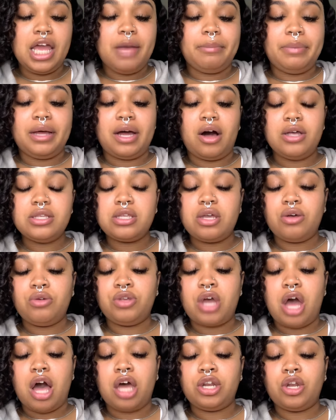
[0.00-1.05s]
But also,
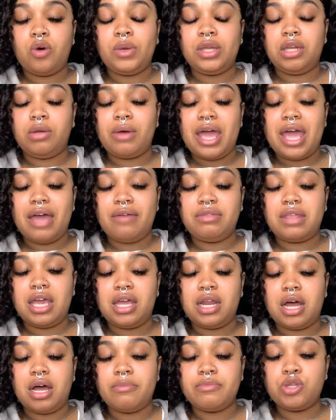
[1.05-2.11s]
y'all know we do have
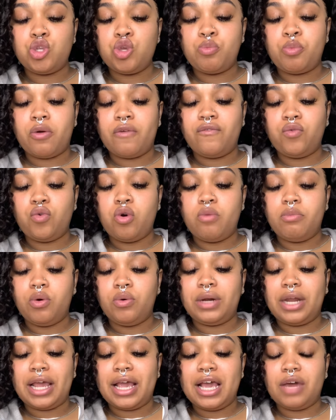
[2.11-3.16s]
that um super full
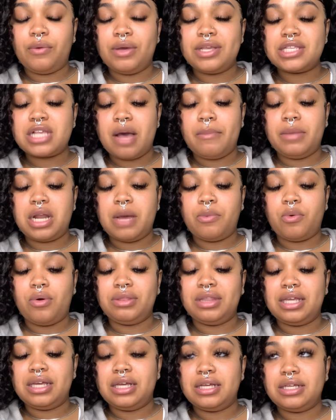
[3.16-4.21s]
moon in Aries coming up
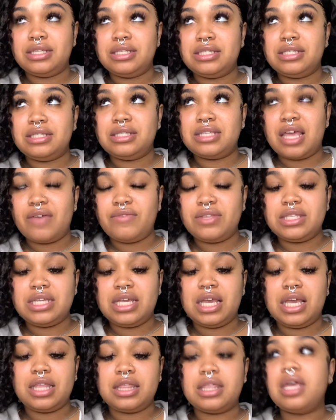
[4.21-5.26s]
on the
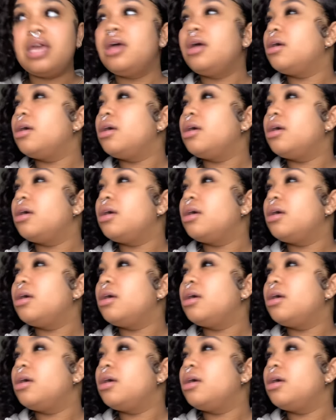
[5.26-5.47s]
seventeenth.